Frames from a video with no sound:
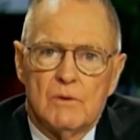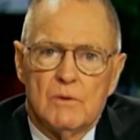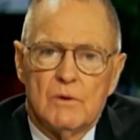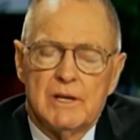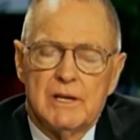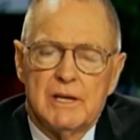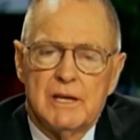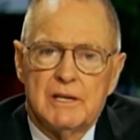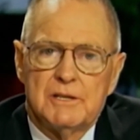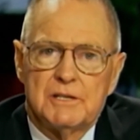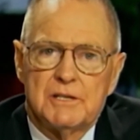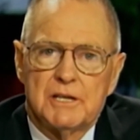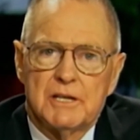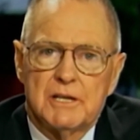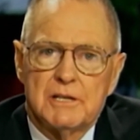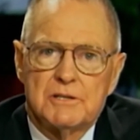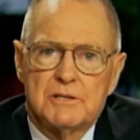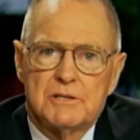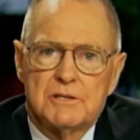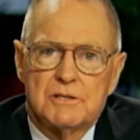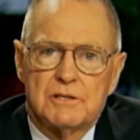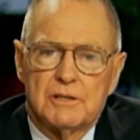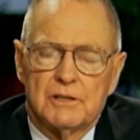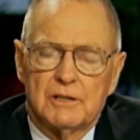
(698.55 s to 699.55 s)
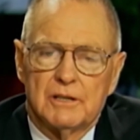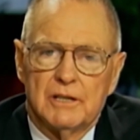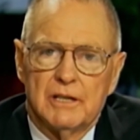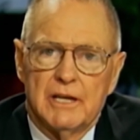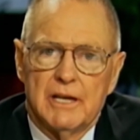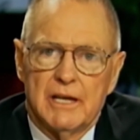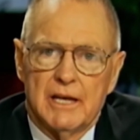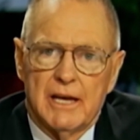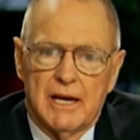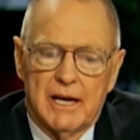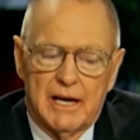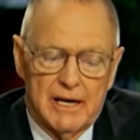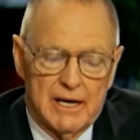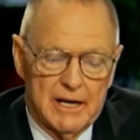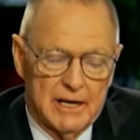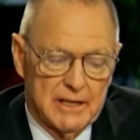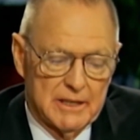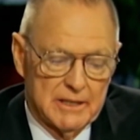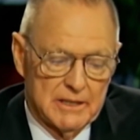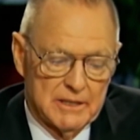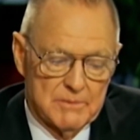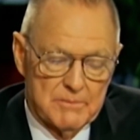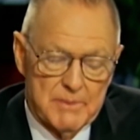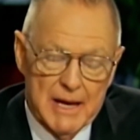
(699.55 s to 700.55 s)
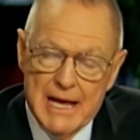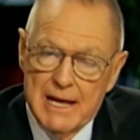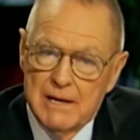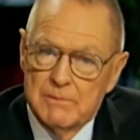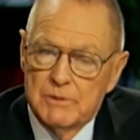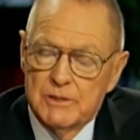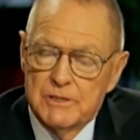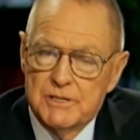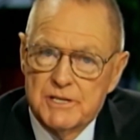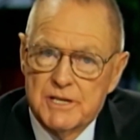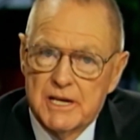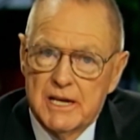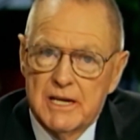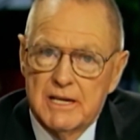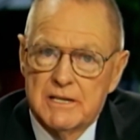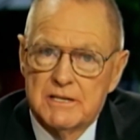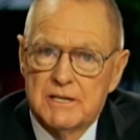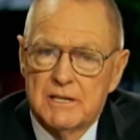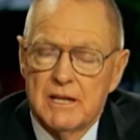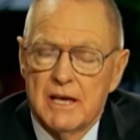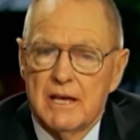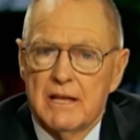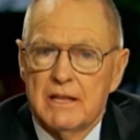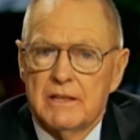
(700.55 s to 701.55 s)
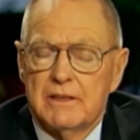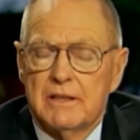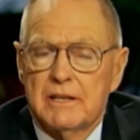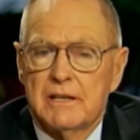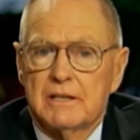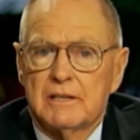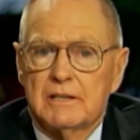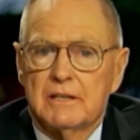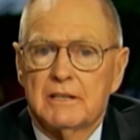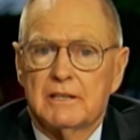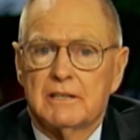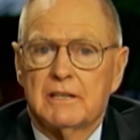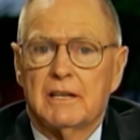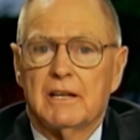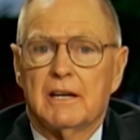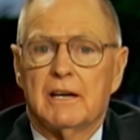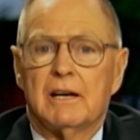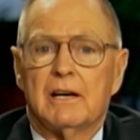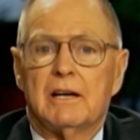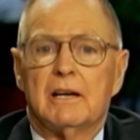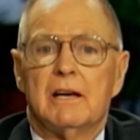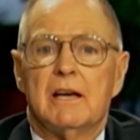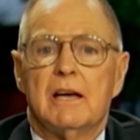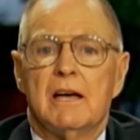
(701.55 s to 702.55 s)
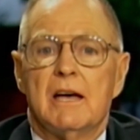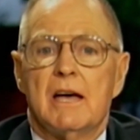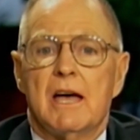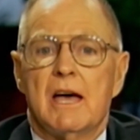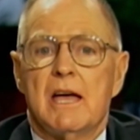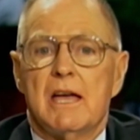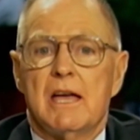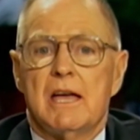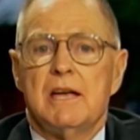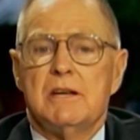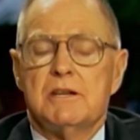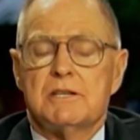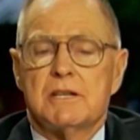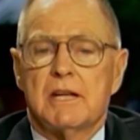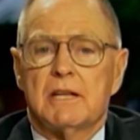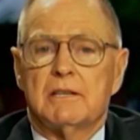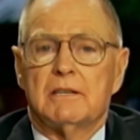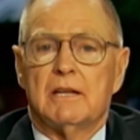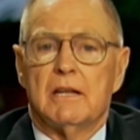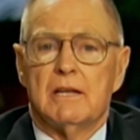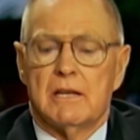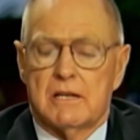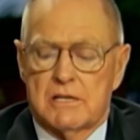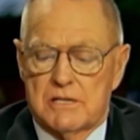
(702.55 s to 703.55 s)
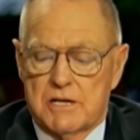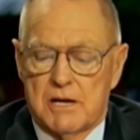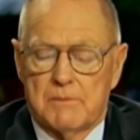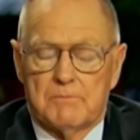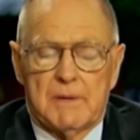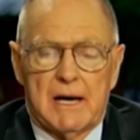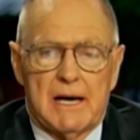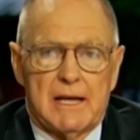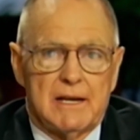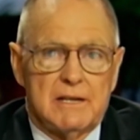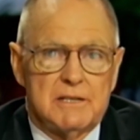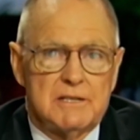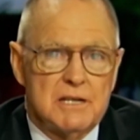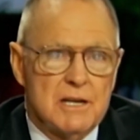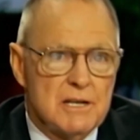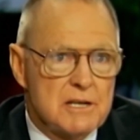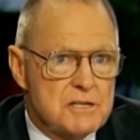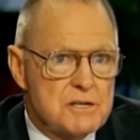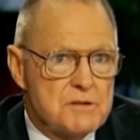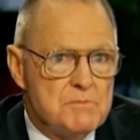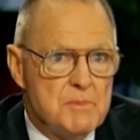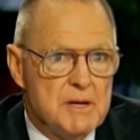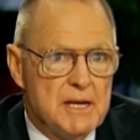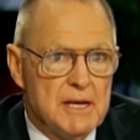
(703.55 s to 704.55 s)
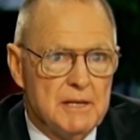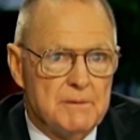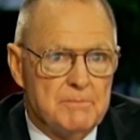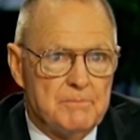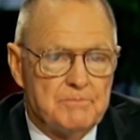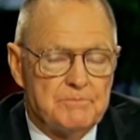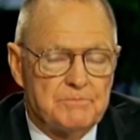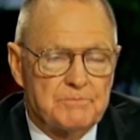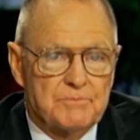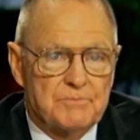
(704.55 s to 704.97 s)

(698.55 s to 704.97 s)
When he touched her, uh, the Bible says that uh, he said, Somebody touched me.